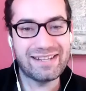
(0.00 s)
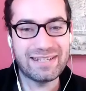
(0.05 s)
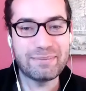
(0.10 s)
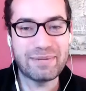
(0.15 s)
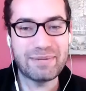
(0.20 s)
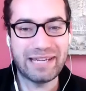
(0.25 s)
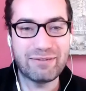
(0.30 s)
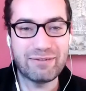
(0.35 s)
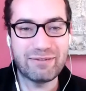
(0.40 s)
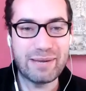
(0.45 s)

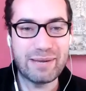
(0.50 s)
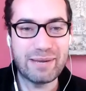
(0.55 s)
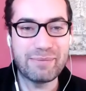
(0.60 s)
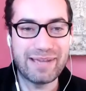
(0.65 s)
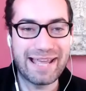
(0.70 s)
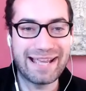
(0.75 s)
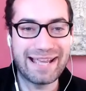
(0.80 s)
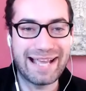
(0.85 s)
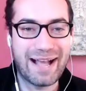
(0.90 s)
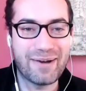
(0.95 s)
like every time we
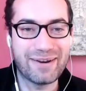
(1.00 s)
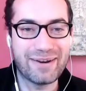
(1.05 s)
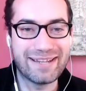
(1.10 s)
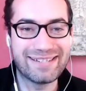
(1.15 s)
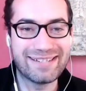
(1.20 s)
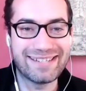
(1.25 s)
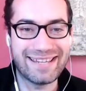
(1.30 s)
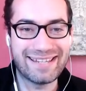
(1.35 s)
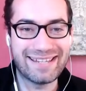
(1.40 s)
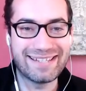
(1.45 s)
hang out,
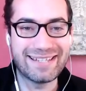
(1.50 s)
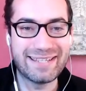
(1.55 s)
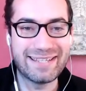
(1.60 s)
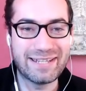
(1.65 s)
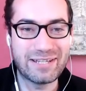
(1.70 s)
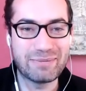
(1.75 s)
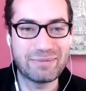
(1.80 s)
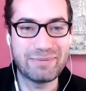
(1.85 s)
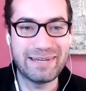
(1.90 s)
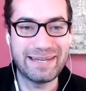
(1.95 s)
it's it's in
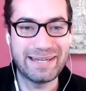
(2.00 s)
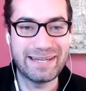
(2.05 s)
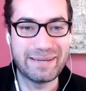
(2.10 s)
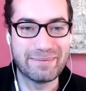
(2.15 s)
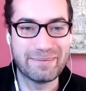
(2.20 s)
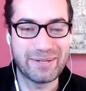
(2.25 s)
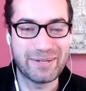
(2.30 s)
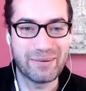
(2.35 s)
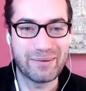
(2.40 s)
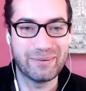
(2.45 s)
this medium,
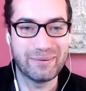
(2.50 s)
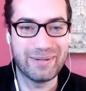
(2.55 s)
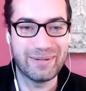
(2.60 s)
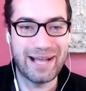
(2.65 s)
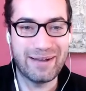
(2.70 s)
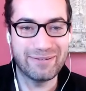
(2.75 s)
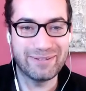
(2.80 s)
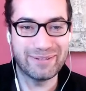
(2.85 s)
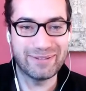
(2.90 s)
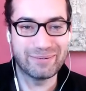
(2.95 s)
so we'll
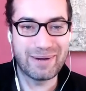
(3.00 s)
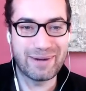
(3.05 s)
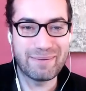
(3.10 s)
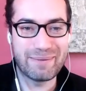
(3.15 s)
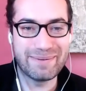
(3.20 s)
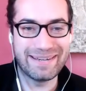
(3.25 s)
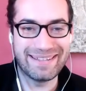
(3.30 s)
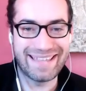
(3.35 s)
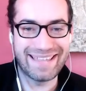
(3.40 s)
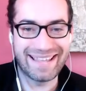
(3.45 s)
have to
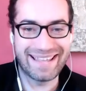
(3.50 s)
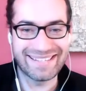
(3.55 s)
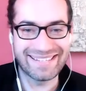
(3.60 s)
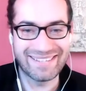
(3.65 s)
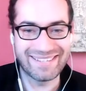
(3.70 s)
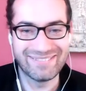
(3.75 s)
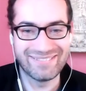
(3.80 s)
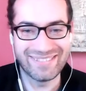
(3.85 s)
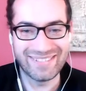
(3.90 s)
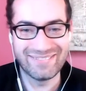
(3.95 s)
remedy that
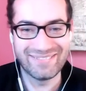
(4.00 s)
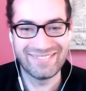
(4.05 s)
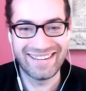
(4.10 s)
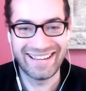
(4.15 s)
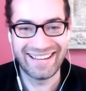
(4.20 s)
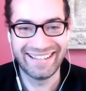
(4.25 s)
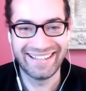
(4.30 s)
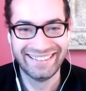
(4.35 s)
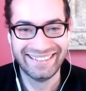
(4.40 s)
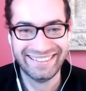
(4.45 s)
some
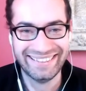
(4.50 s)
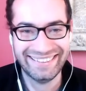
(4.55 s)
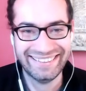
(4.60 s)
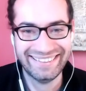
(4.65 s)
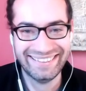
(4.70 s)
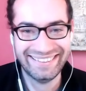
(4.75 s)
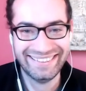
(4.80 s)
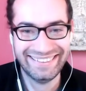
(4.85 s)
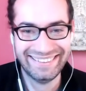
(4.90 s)
someday. Right.